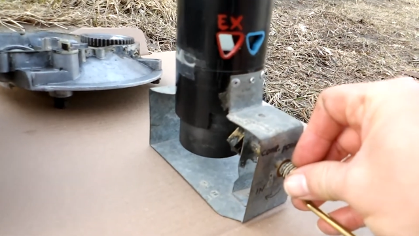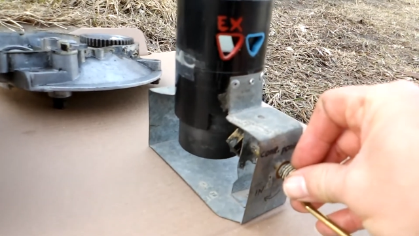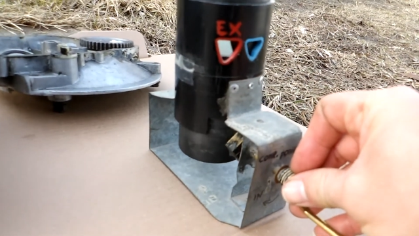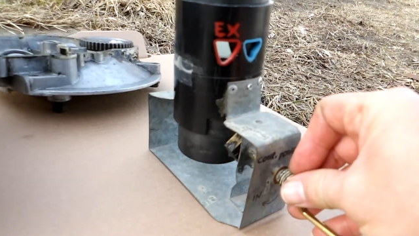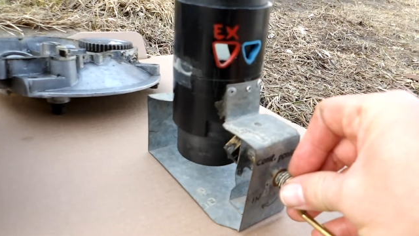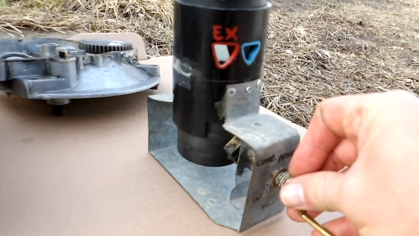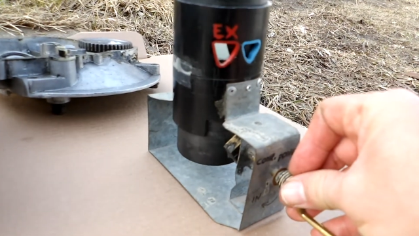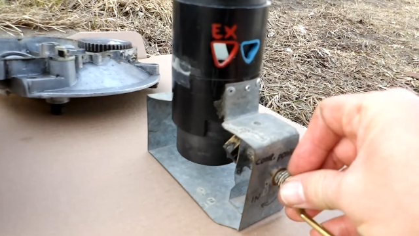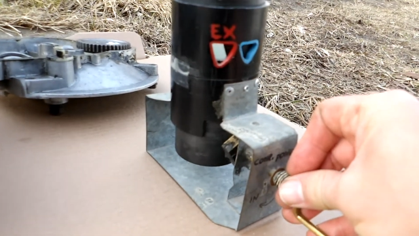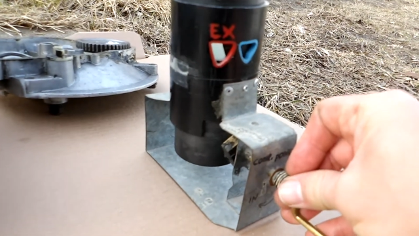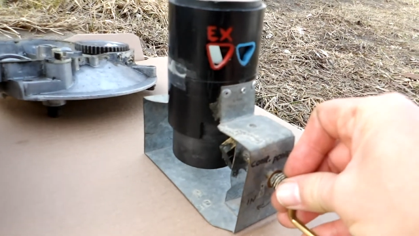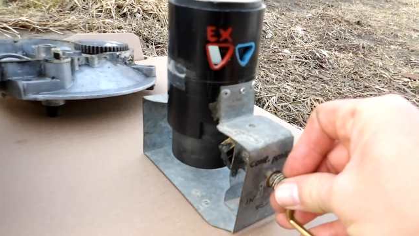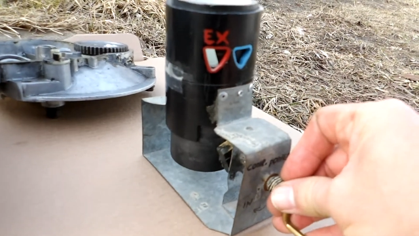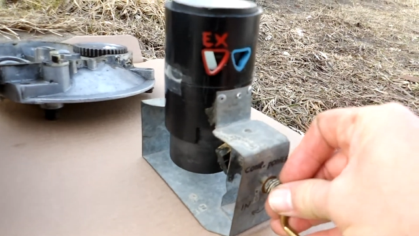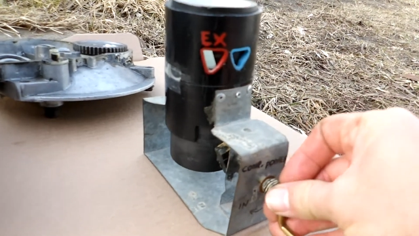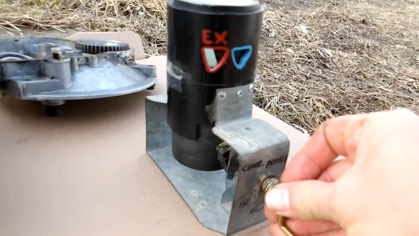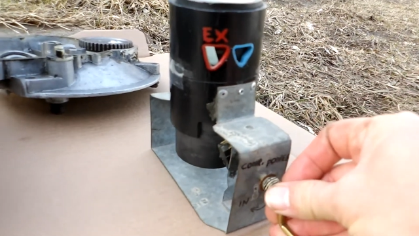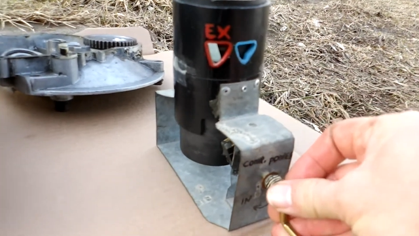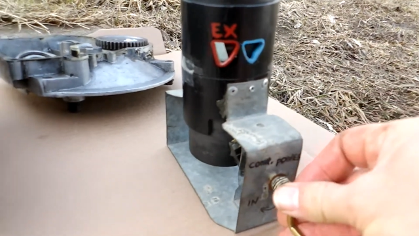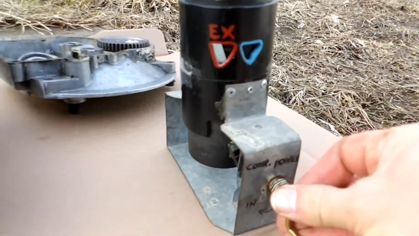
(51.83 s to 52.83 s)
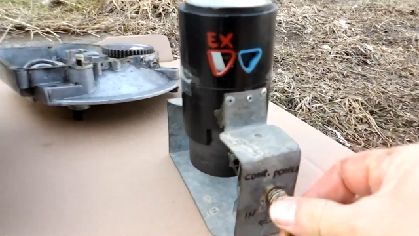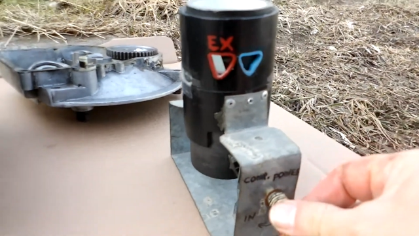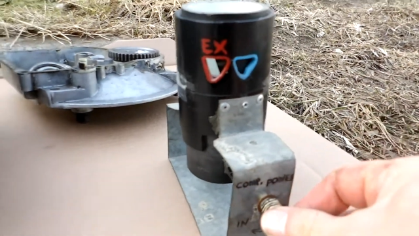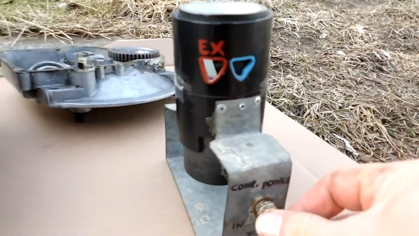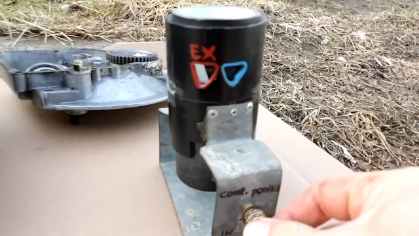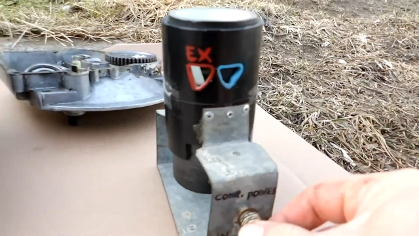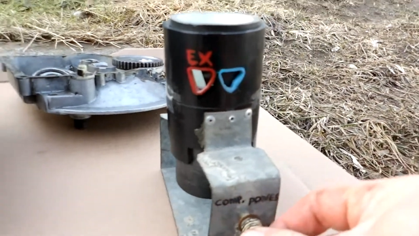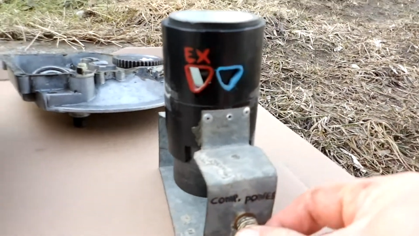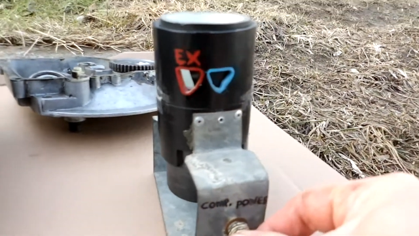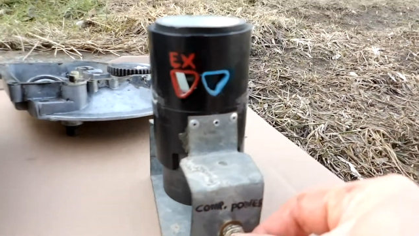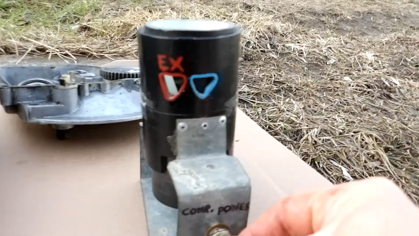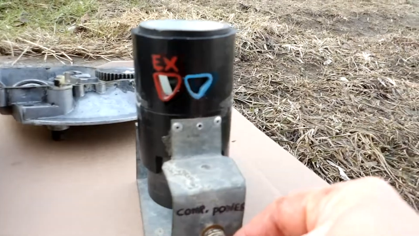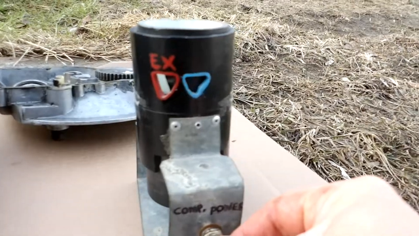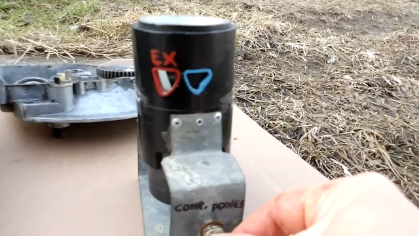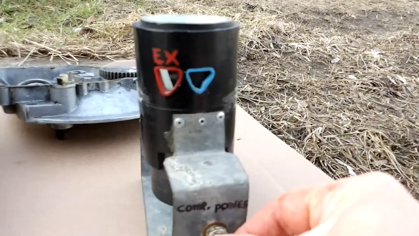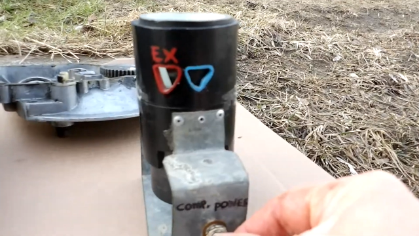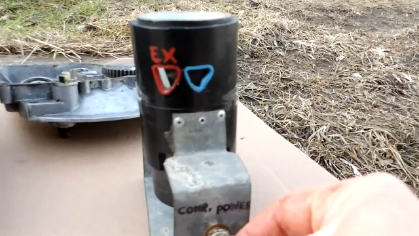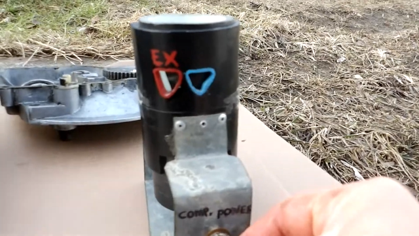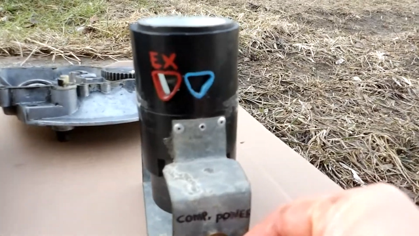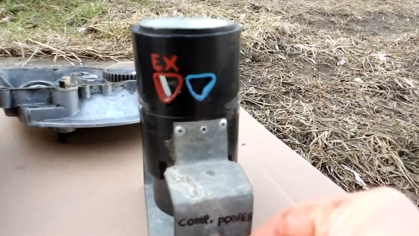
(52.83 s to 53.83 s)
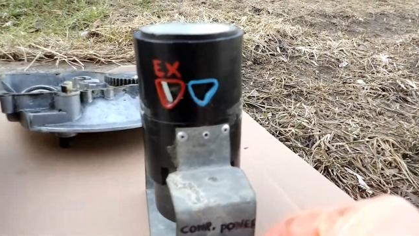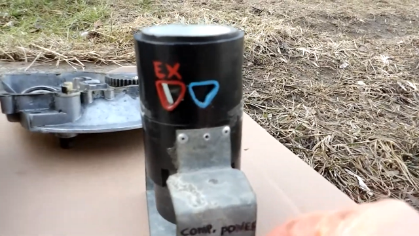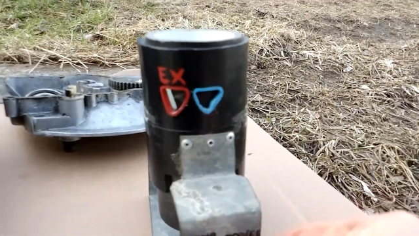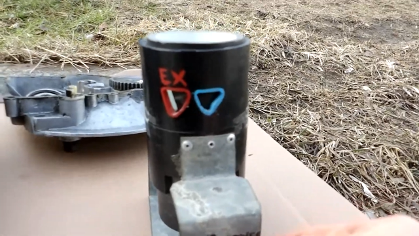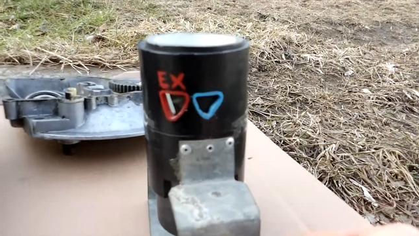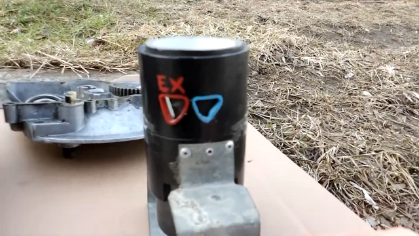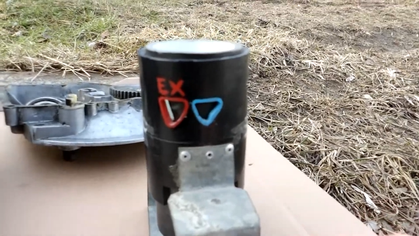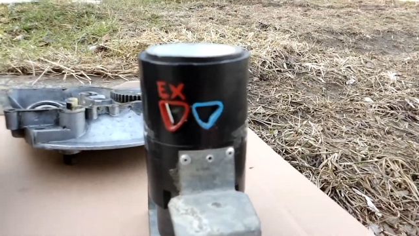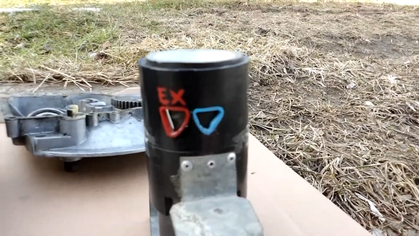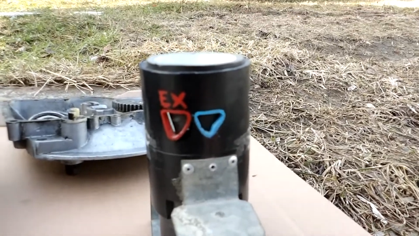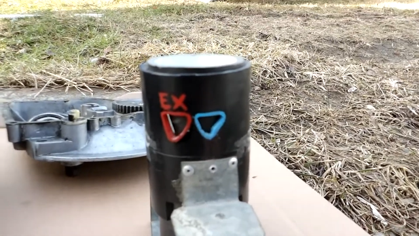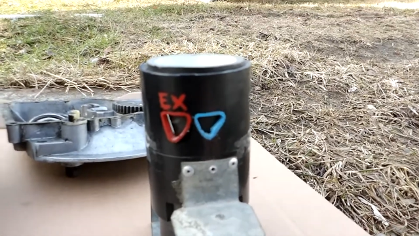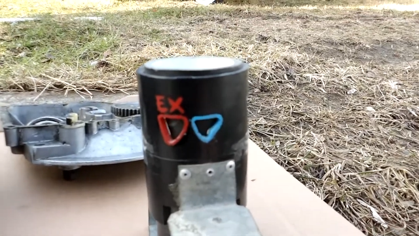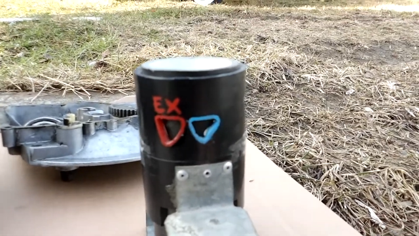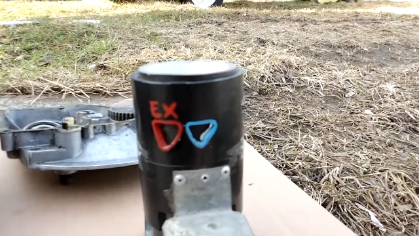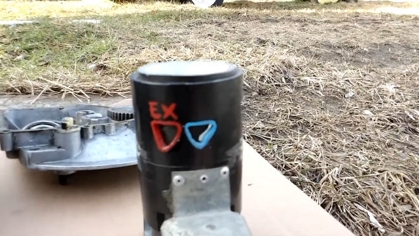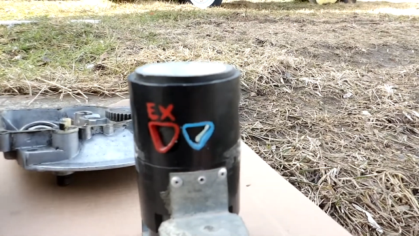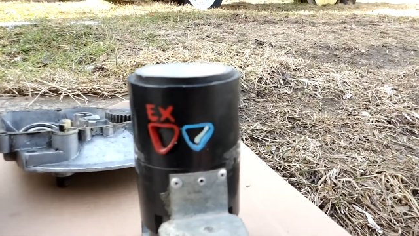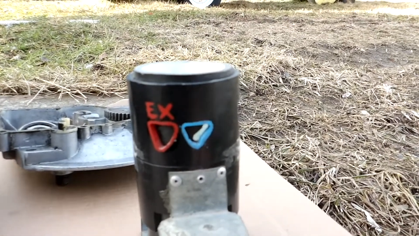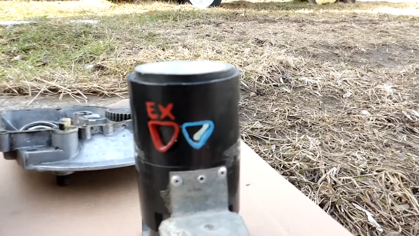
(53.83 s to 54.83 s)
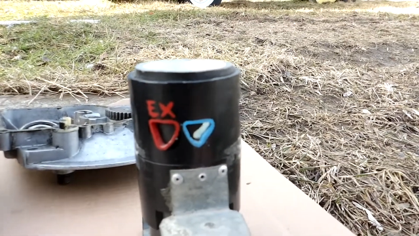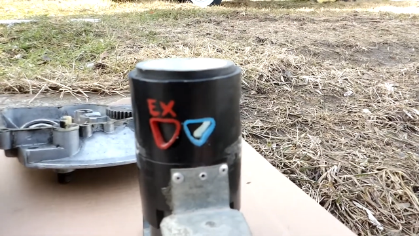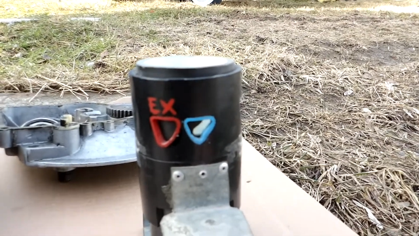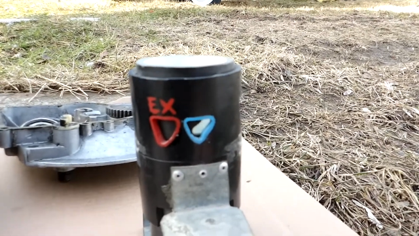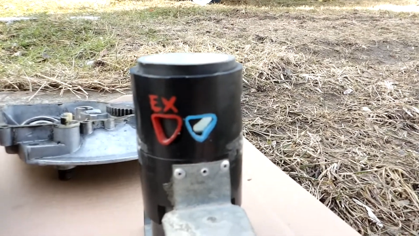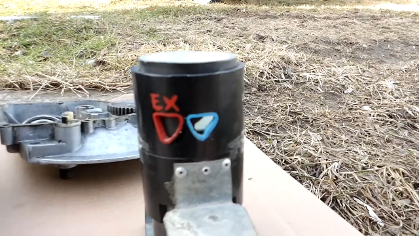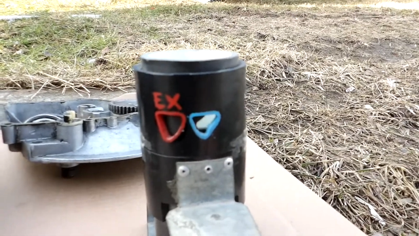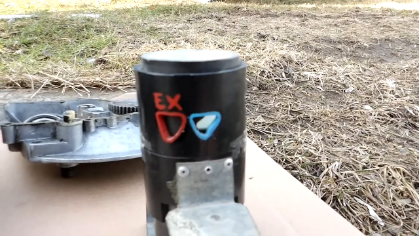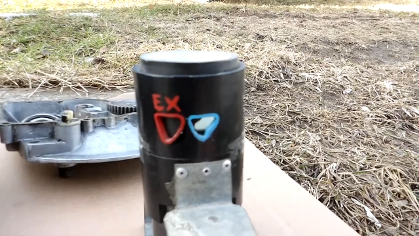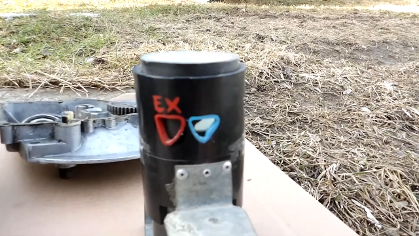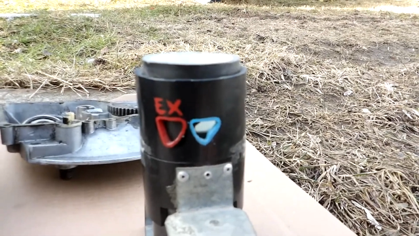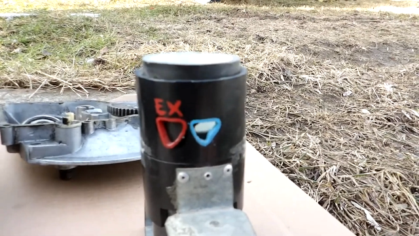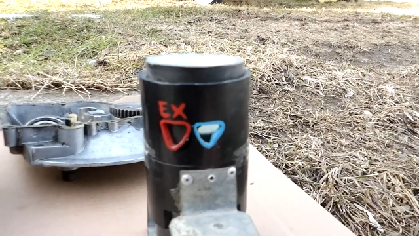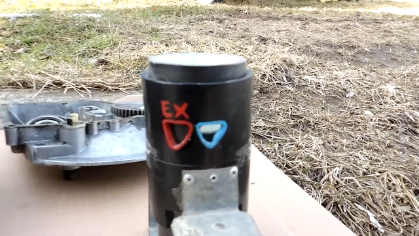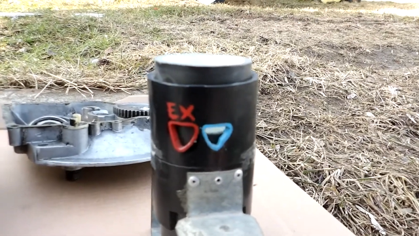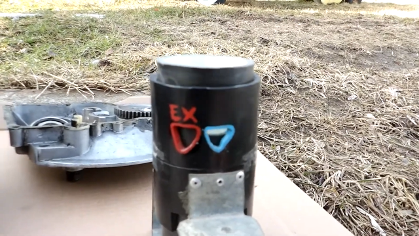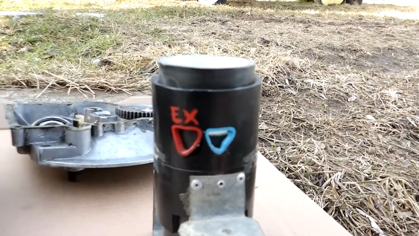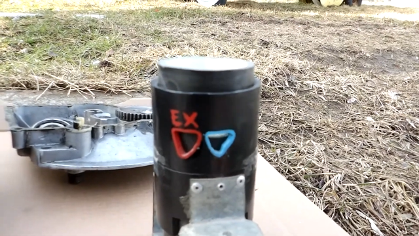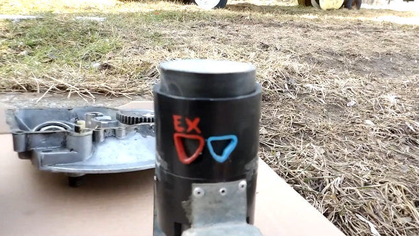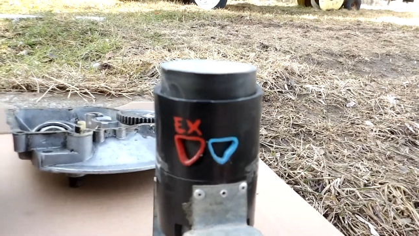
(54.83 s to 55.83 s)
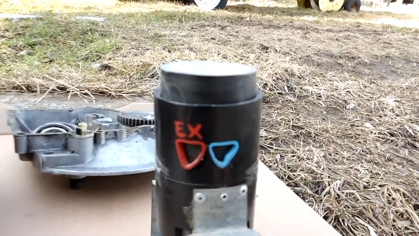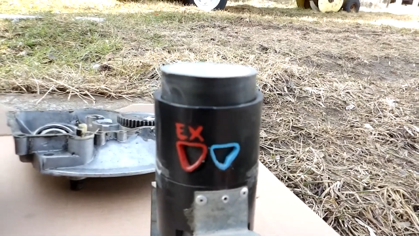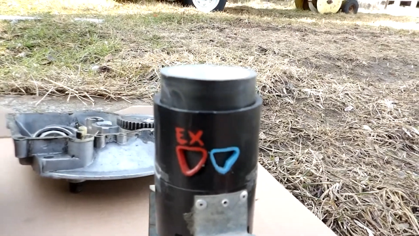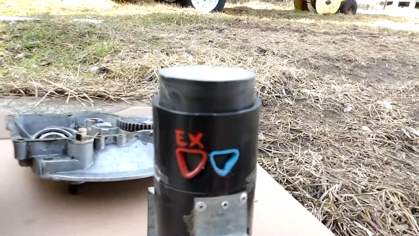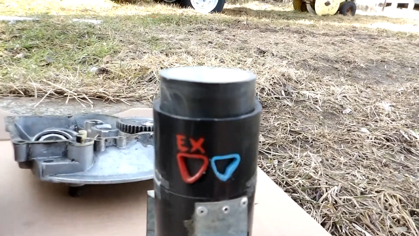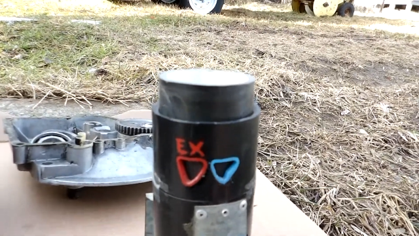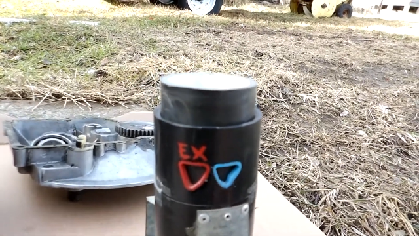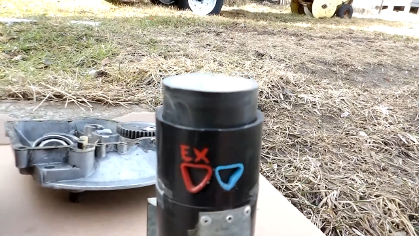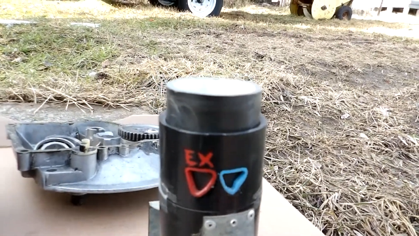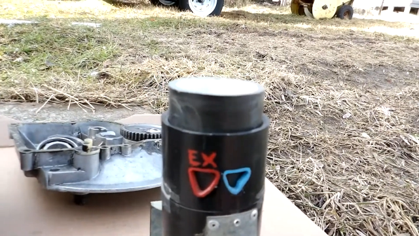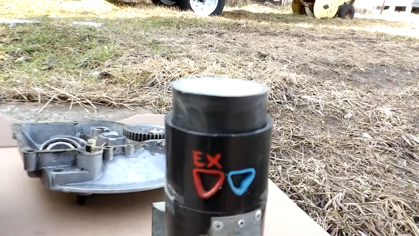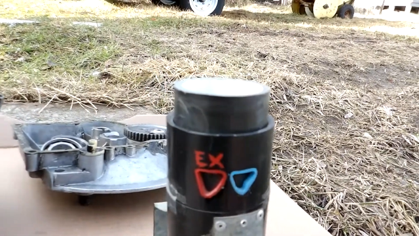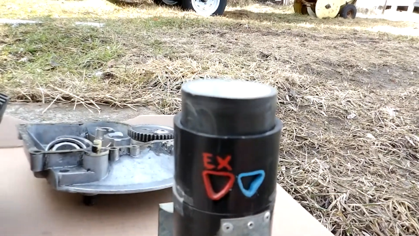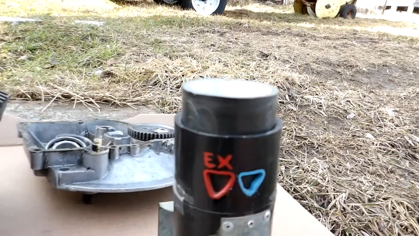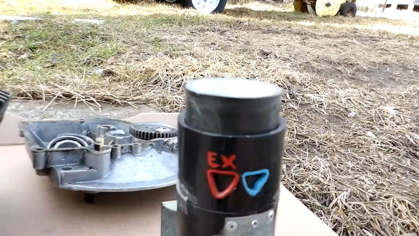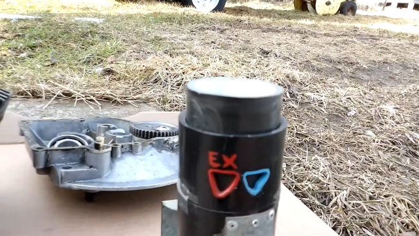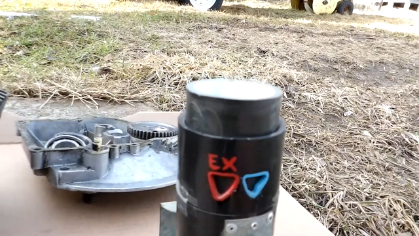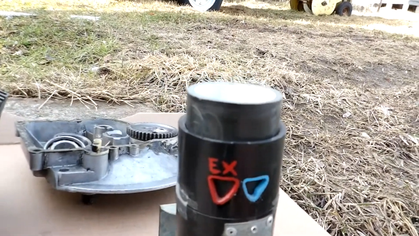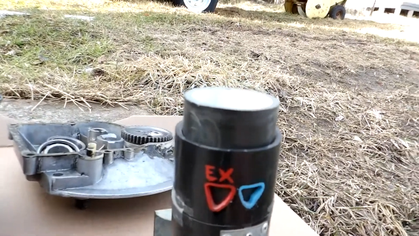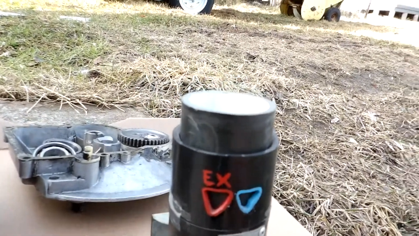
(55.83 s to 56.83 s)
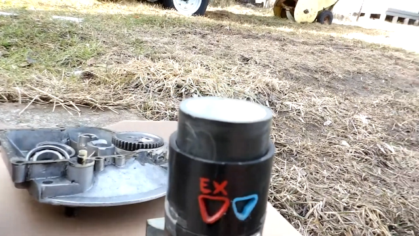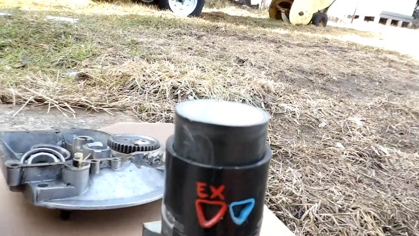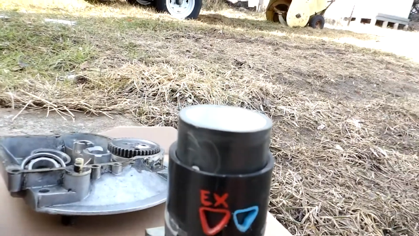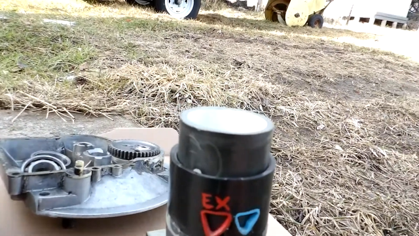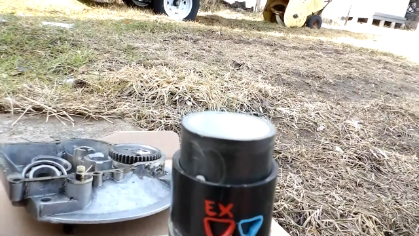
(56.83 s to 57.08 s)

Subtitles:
(no speaker visible)